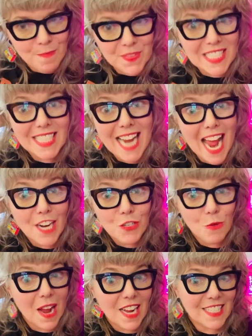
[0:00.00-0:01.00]
stacked
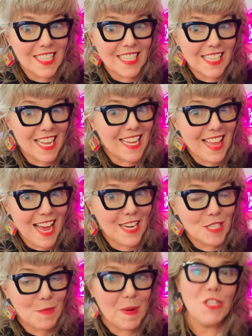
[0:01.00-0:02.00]
rocks, things like that,
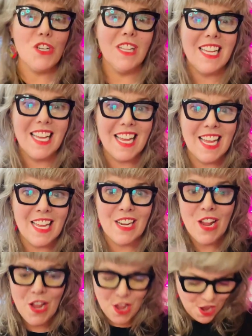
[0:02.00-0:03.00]
especially in
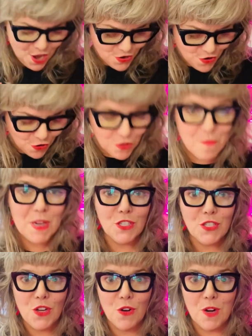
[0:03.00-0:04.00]
northern
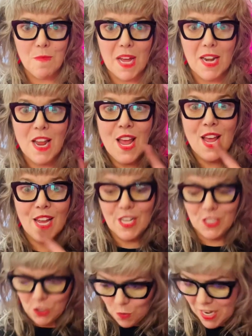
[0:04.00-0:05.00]
Minnesota. But
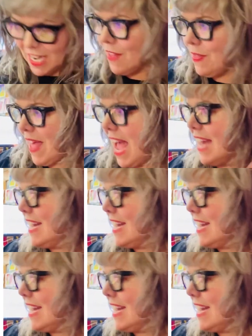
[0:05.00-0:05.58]
kids are working on that,